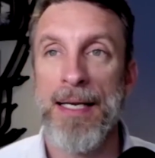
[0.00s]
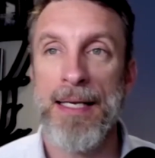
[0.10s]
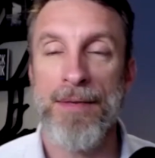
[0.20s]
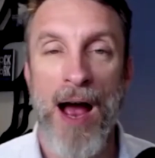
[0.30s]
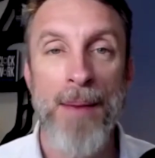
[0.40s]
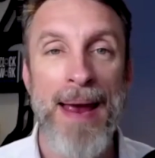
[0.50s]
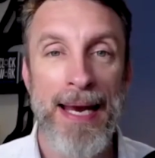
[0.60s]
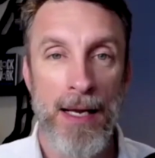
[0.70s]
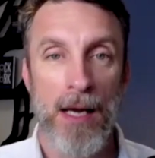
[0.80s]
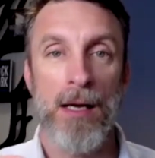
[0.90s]
if I
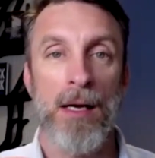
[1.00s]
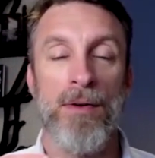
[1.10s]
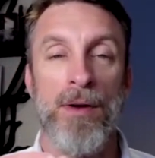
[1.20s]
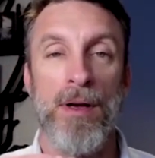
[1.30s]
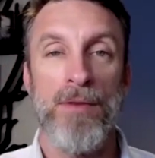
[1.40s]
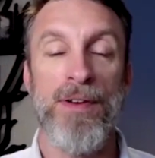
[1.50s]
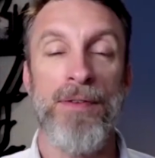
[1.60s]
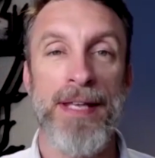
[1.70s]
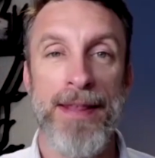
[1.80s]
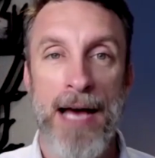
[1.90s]
made
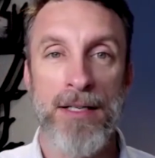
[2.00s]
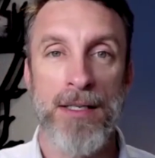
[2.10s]
fifty thousand